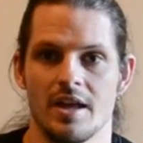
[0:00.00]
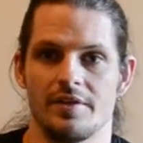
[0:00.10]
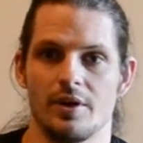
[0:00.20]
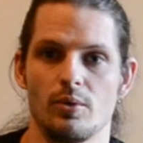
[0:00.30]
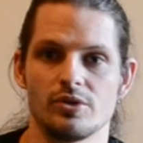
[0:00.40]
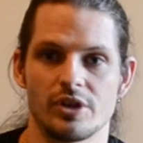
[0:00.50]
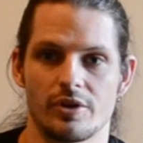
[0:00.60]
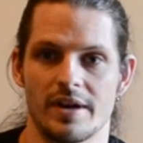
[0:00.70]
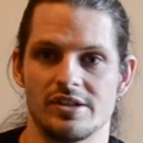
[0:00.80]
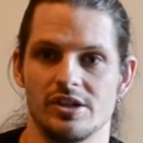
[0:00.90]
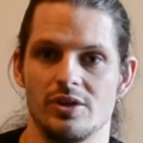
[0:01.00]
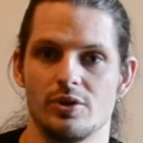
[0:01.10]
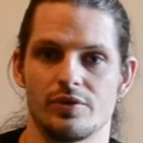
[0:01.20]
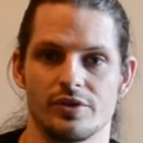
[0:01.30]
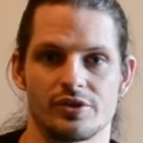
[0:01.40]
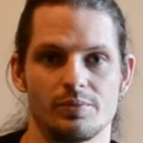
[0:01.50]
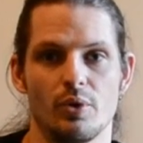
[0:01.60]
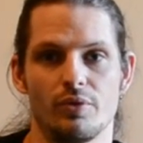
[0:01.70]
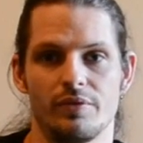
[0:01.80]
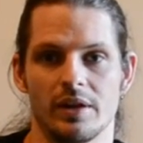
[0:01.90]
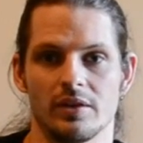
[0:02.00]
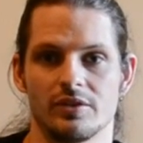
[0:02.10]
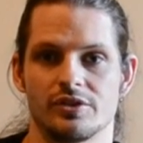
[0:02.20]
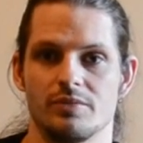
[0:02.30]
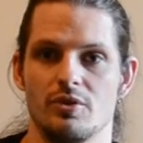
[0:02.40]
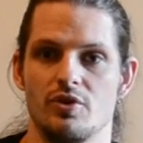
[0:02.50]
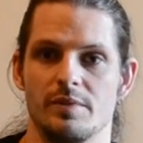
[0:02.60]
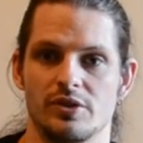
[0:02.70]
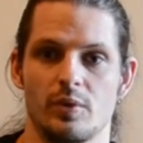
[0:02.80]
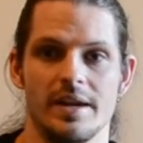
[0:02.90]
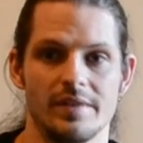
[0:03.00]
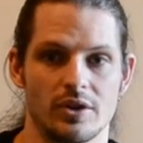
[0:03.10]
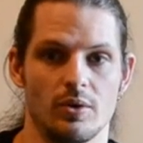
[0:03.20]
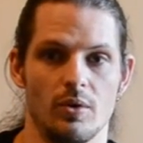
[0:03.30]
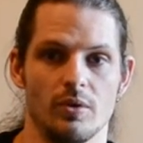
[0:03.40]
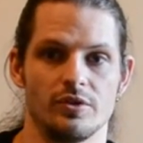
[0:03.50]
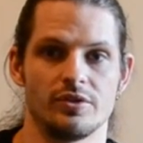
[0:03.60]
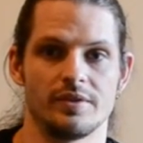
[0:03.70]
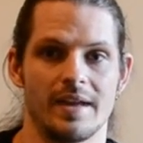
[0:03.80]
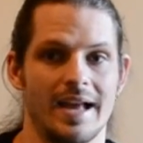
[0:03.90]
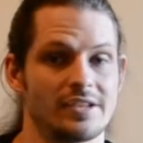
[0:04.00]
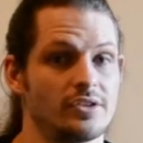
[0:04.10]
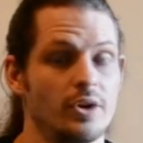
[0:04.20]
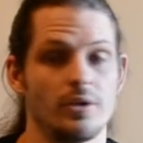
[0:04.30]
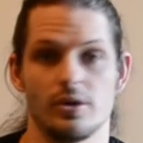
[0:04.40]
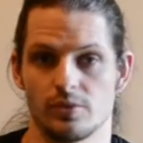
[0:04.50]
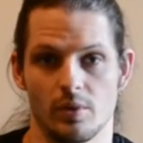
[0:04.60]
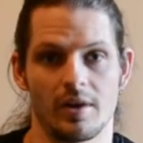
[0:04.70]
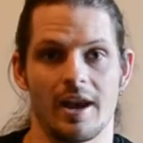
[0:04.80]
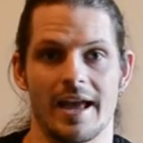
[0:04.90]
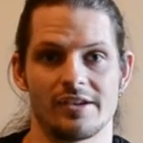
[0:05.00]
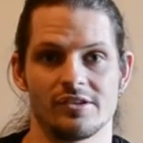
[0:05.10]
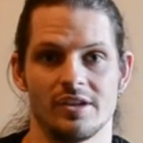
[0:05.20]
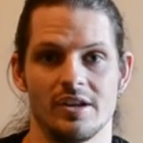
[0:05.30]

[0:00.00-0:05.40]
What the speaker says: They're also great to use for small fills to move between the chords, as no notes will clash.